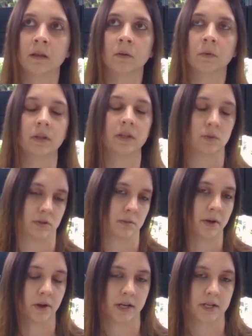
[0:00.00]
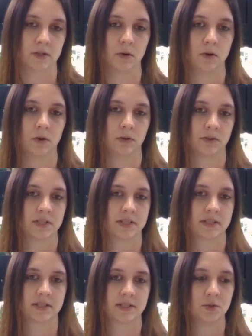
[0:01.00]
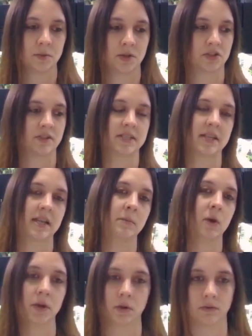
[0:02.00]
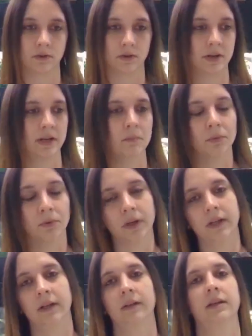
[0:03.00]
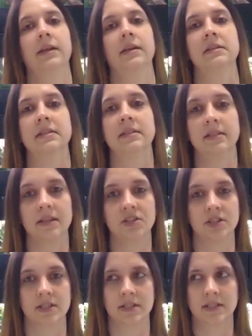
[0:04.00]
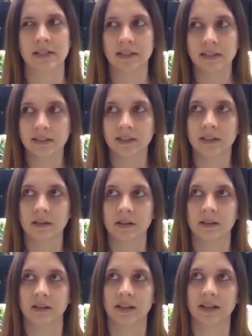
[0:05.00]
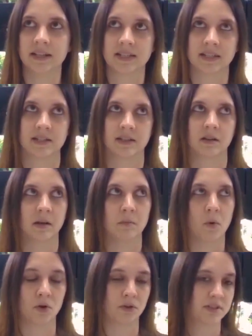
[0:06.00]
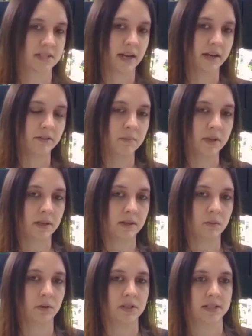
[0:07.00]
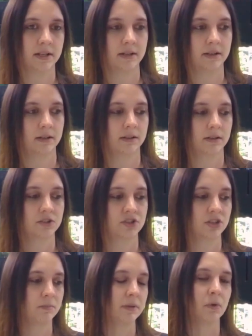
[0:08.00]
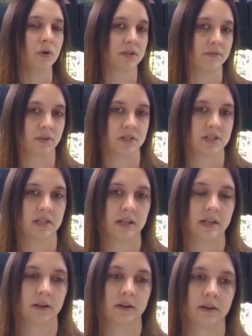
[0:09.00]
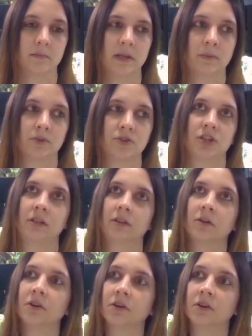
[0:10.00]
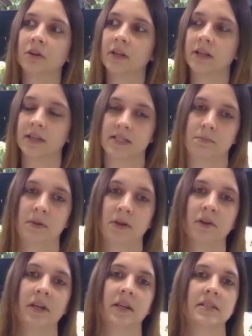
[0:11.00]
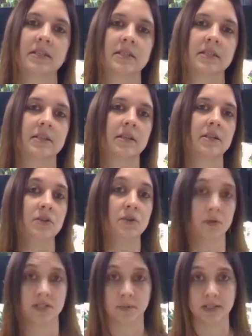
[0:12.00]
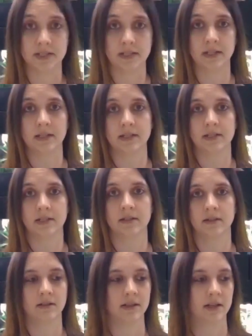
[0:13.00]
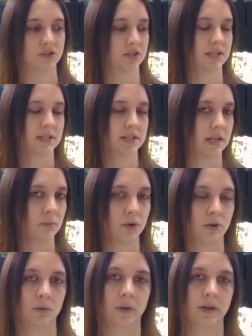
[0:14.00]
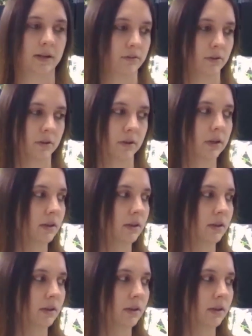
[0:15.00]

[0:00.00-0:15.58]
Really North America as a whole, there's too much of the same going over and inbreeding. And that's just, I guess that's a moral side of me where it's like, there should be more diversity here and people should learn and experience newer species, not just the same old whatever,